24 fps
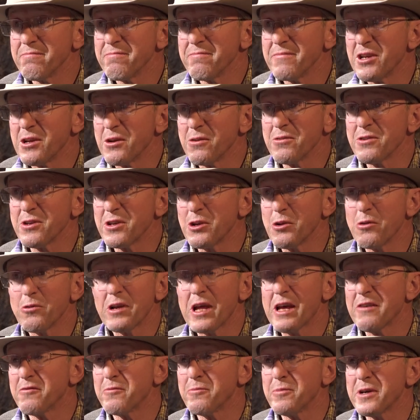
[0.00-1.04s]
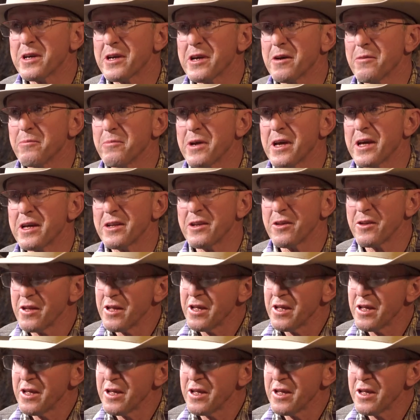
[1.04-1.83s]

You don't have a pickup man.